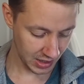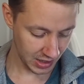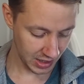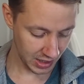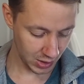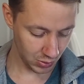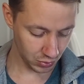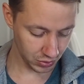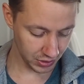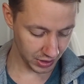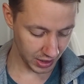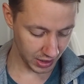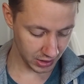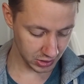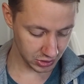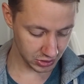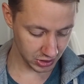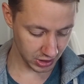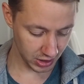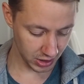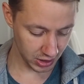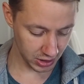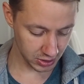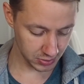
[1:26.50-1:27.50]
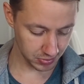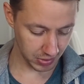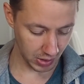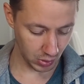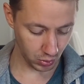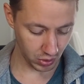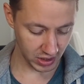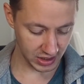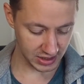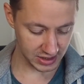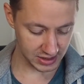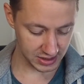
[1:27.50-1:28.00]
He will not judge by
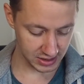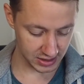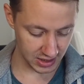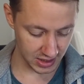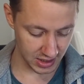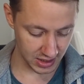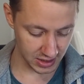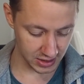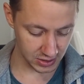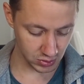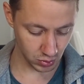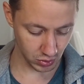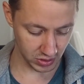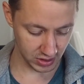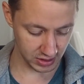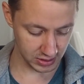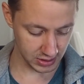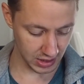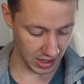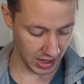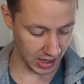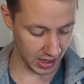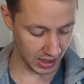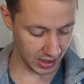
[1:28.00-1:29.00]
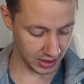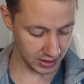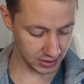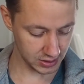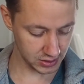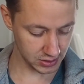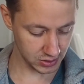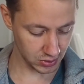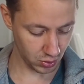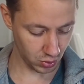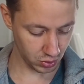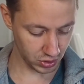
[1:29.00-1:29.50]
what he sees with his
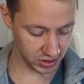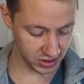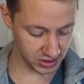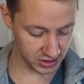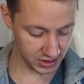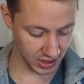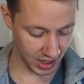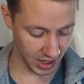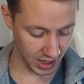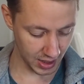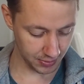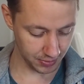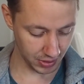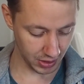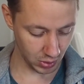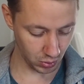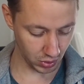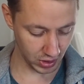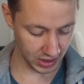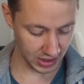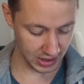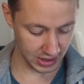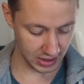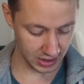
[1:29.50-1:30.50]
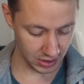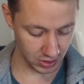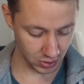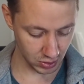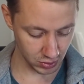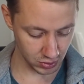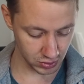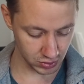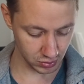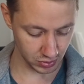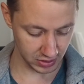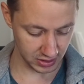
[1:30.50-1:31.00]
eyes, or decide by what he
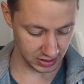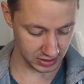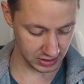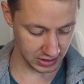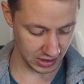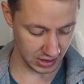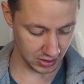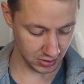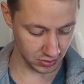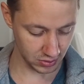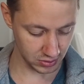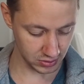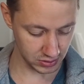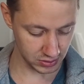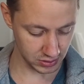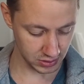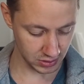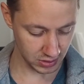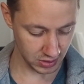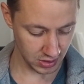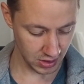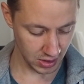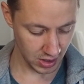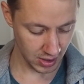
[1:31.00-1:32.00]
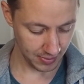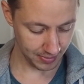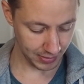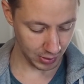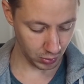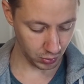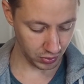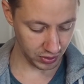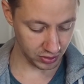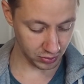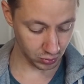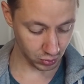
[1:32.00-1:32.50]
hears with his ears, but
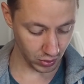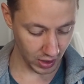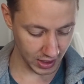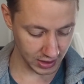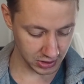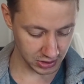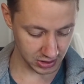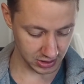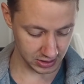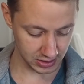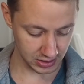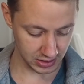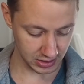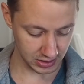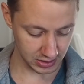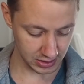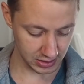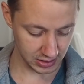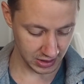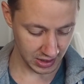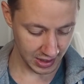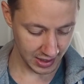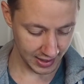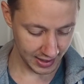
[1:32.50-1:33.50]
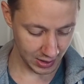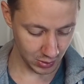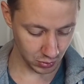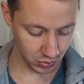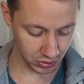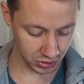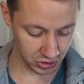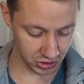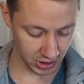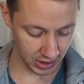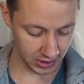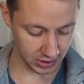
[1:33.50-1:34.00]
with righteousness he
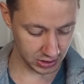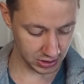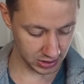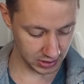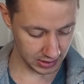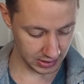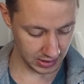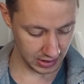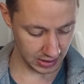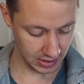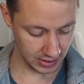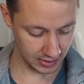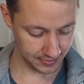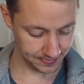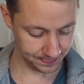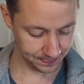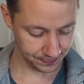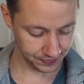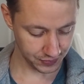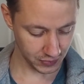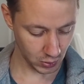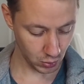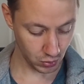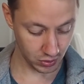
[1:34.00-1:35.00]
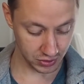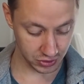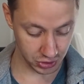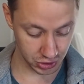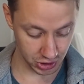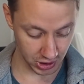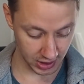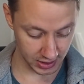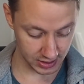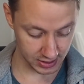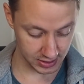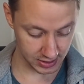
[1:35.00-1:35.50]
will judge the needy. With
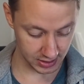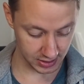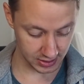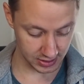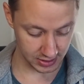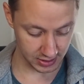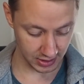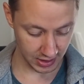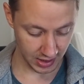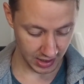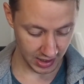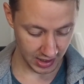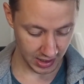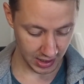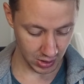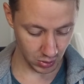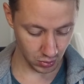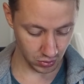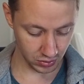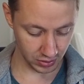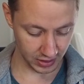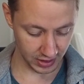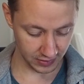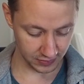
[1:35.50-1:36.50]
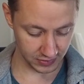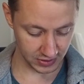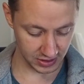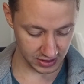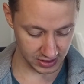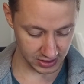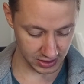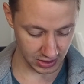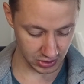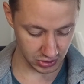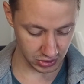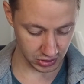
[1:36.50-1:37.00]
justice he will give
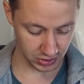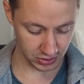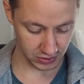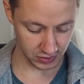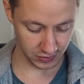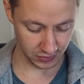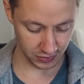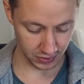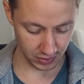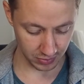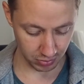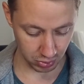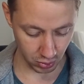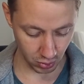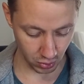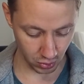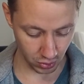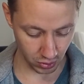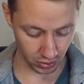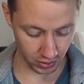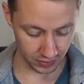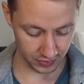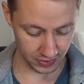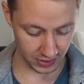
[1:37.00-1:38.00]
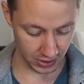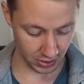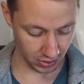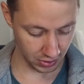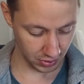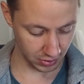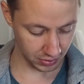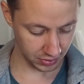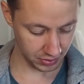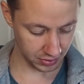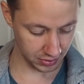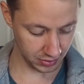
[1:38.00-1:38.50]
decisions for the poor of the
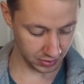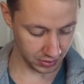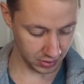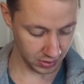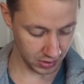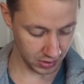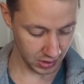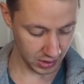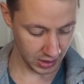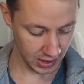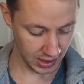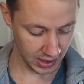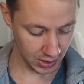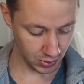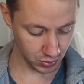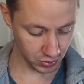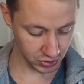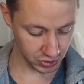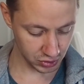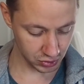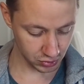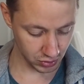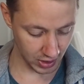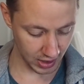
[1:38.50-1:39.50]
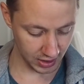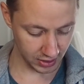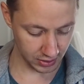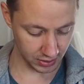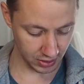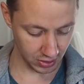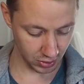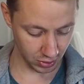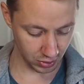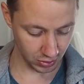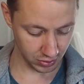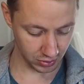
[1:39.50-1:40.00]
earth. He will strike
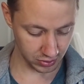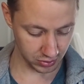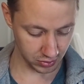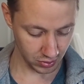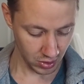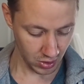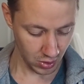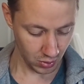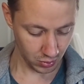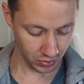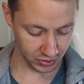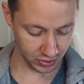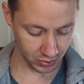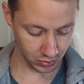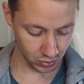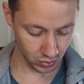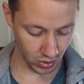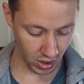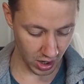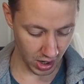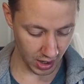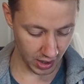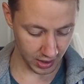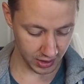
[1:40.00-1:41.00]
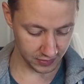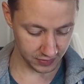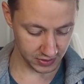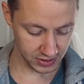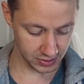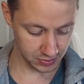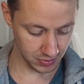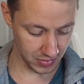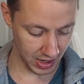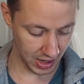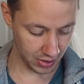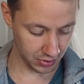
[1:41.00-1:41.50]
the earth with the rod of
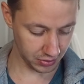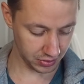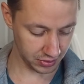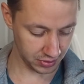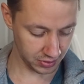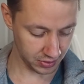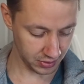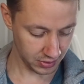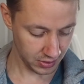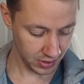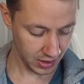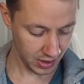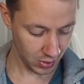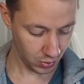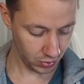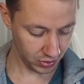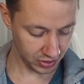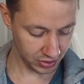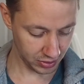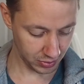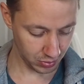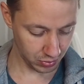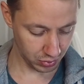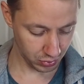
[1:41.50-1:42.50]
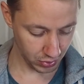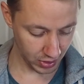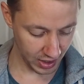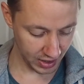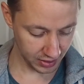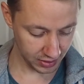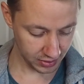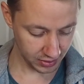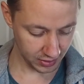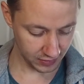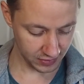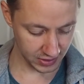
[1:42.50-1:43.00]
his mouth, with the
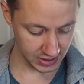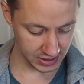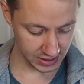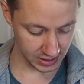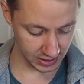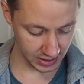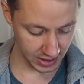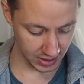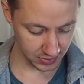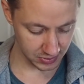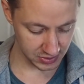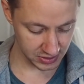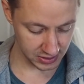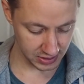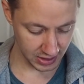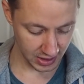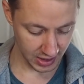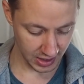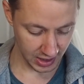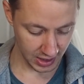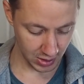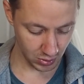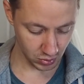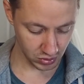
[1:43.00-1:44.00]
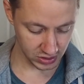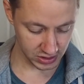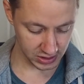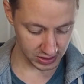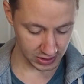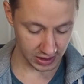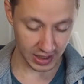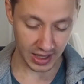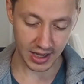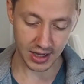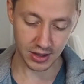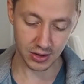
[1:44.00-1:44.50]
breath of his lips he will
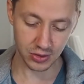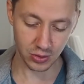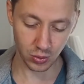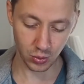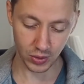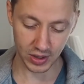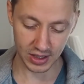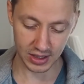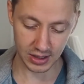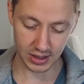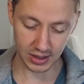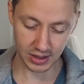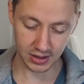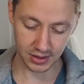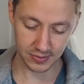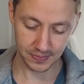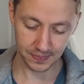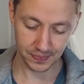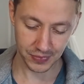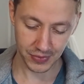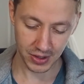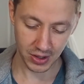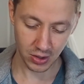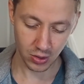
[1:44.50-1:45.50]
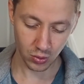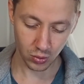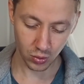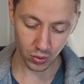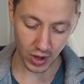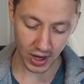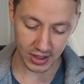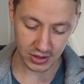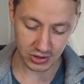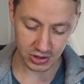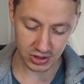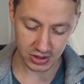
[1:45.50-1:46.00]
slay the wicked.
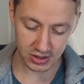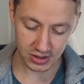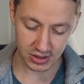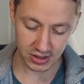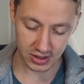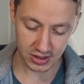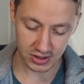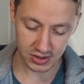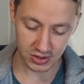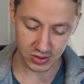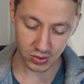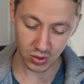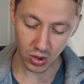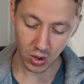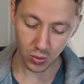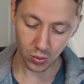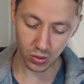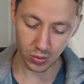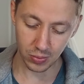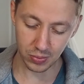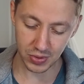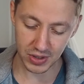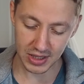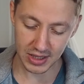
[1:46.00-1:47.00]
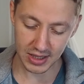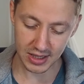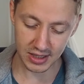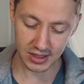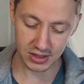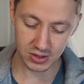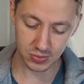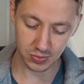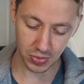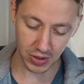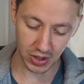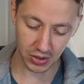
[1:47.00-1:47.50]
Righteousness will be
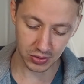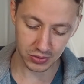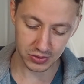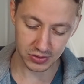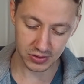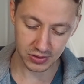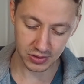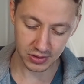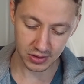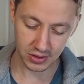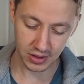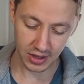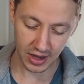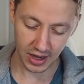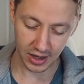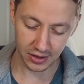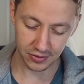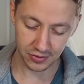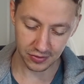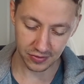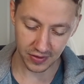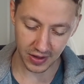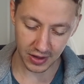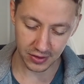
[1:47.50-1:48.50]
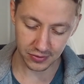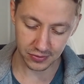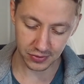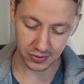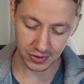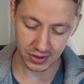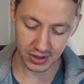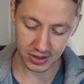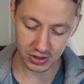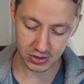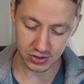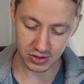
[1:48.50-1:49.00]
his belt, and
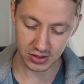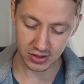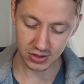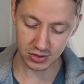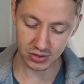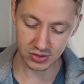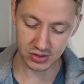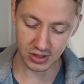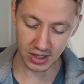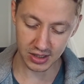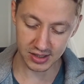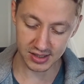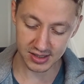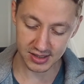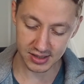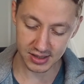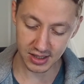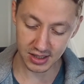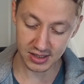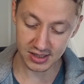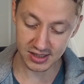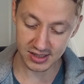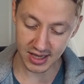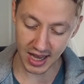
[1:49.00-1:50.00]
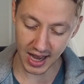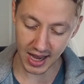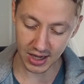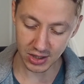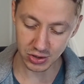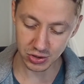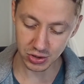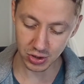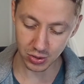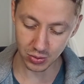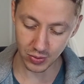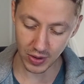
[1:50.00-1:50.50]
faithfulness uh, the
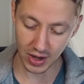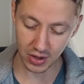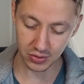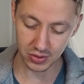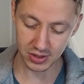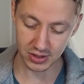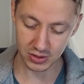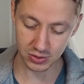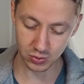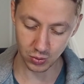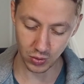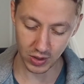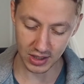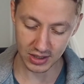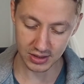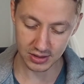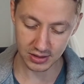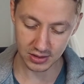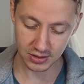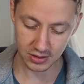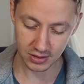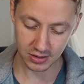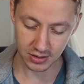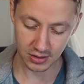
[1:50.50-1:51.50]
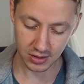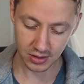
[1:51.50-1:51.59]
sash around his waist.